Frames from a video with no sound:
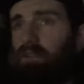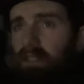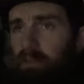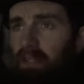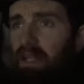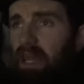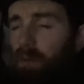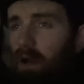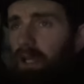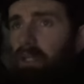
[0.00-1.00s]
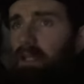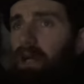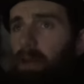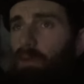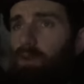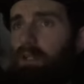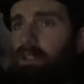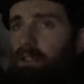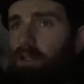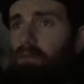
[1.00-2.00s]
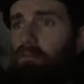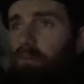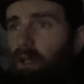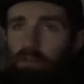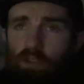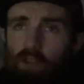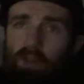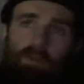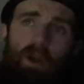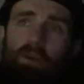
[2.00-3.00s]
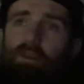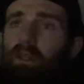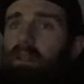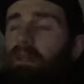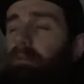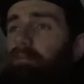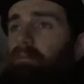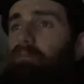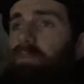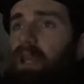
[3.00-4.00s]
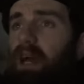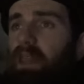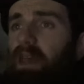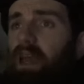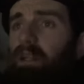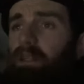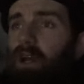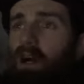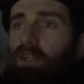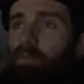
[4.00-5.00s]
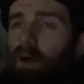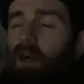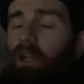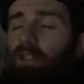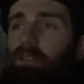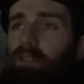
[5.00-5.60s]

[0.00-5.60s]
an empty lay-by I pulled into, like just on the road, and then cars parked,